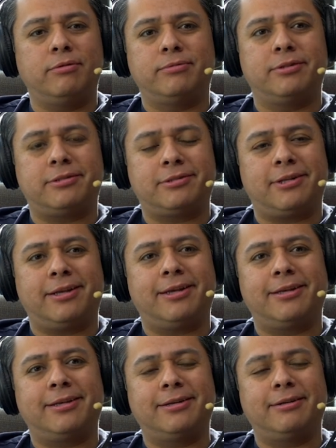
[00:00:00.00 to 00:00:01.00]
was
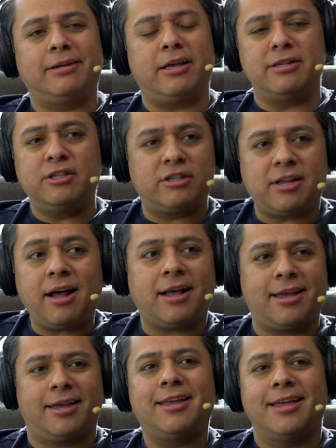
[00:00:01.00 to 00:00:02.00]
like getting stuck.